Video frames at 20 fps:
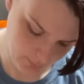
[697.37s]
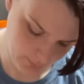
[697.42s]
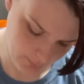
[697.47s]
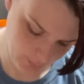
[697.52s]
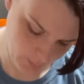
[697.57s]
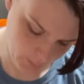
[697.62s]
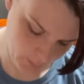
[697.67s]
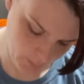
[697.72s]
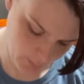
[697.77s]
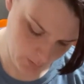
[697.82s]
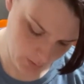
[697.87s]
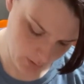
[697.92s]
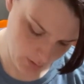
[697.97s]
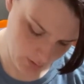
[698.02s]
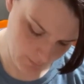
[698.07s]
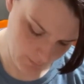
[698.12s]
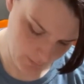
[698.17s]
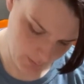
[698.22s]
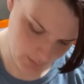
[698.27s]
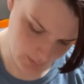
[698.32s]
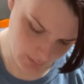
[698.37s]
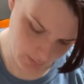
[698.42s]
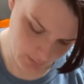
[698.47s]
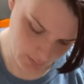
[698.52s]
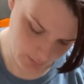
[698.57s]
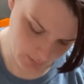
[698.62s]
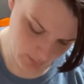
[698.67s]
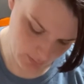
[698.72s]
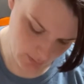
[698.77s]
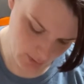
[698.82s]
pull off our
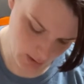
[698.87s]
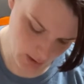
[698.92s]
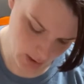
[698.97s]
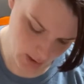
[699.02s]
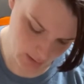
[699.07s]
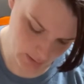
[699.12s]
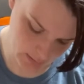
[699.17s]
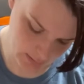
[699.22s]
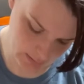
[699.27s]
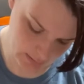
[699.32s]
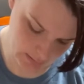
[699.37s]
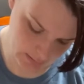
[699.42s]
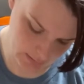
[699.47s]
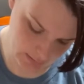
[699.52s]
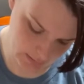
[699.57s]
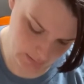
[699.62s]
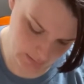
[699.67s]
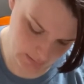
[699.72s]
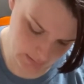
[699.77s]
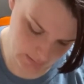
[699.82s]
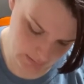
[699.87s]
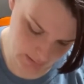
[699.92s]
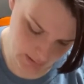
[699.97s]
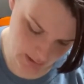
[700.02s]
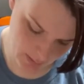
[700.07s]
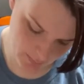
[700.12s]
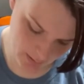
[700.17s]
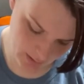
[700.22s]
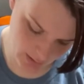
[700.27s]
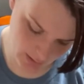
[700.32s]
little
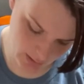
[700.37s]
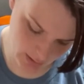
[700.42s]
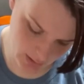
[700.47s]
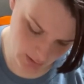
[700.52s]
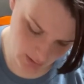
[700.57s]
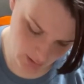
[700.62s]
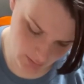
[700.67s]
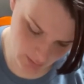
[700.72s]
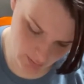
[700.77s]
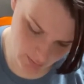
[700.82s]
tapey thing.